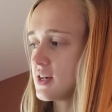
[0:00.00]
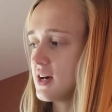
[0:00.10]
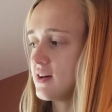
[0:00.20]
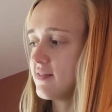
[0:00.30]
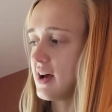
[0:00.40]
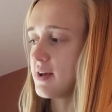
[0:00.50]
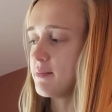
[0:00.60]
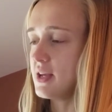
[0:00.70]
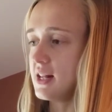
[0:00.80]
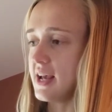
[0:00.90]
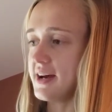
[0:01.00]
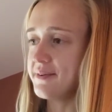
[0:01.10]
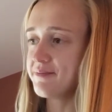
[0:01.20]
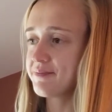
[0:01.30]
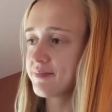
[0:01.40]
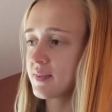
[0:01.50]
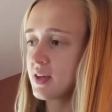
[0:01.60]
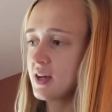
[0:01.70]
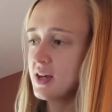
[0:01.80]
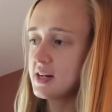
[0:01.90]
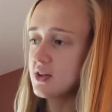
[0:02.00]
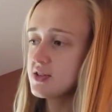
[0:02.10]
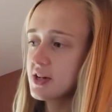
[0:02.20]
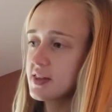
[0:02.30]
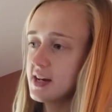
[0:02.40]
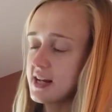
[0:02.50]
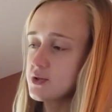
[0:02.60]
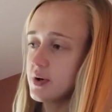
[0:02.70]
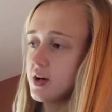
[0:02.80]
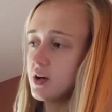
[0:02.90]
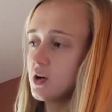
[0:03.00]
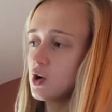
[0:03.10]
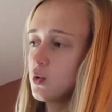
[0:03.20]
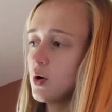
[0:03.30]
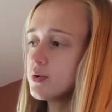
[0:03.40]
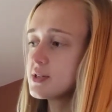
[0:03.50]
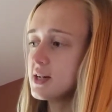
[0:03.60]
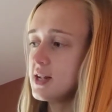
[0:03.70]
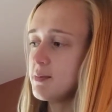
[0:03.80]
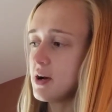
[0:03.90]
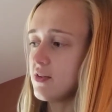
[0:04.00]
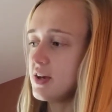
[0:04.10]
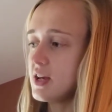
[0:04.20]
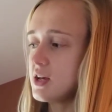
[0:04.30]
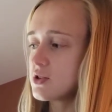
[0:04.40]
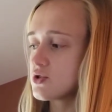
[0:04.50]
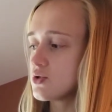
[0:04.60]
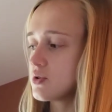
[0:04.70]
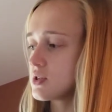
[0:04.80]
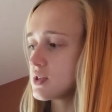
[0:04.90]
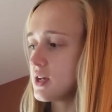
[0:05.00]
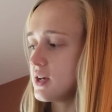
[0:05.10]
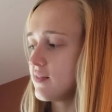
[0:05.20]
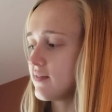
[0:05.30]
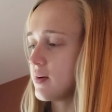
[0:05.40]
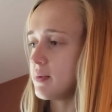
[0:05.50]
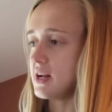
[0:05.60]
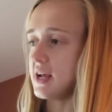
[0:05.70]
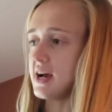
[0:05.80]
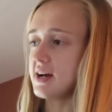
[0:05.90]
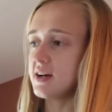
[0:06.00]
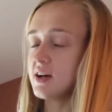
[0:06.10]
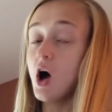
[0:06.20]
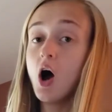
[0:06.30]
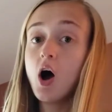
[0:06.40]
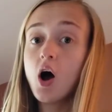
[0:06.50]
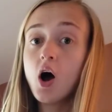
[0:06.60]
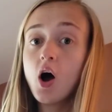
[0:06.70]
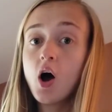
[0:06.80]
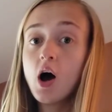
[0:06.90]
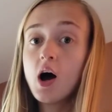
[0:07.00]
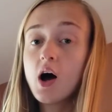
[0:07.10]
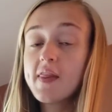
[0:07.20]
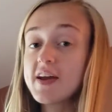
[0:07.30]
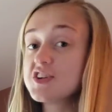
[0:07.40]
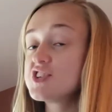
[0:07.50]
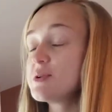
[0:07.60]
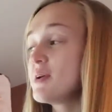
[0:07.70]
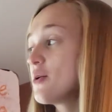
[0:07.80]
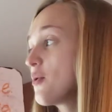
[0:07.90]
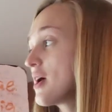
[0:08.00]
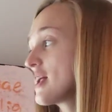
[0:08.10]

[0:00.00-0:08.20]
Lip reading: of Aemilia. Let's look at the next one. Quot liberi sunt in familia. There should be a word